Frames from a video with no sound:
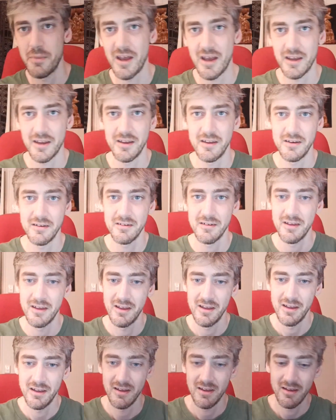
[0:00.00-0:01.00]
packet.
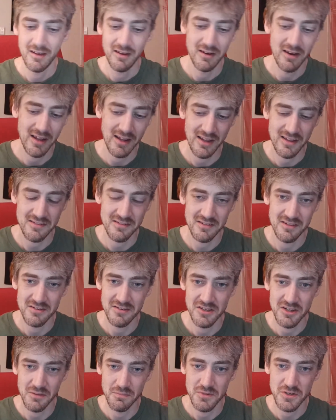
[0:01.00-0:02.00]
Now let's
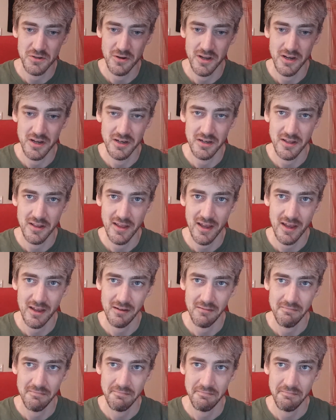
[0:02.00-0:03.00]
just jump straight into that.